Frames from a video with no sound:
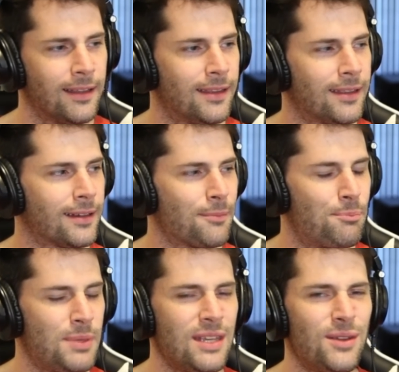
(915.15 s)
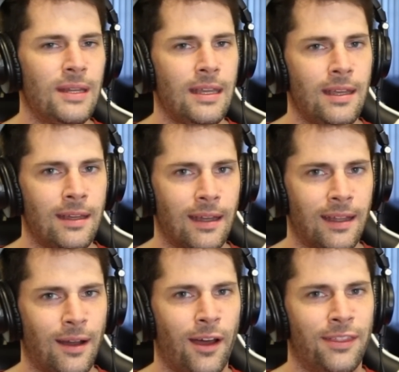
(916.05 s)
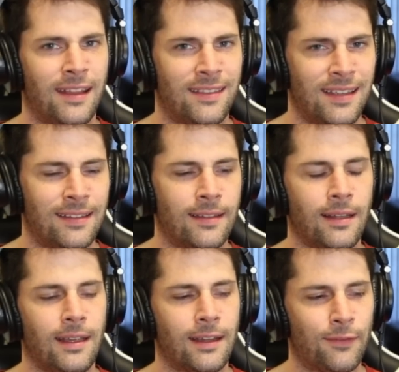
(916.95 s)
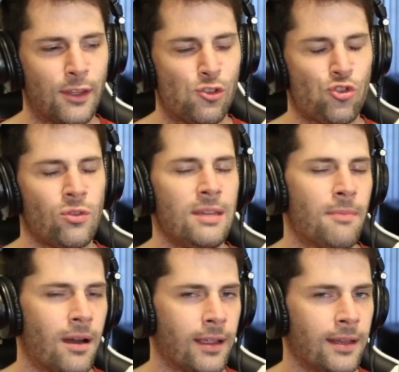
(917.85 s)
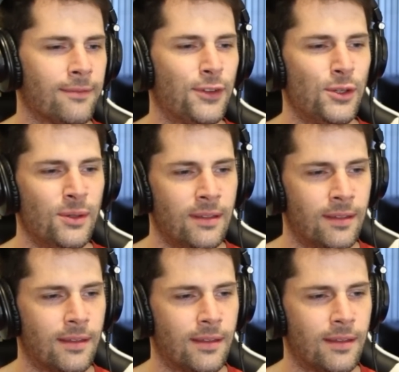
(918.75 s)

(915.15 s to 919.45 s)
the beauty and authenticity of the street market foods,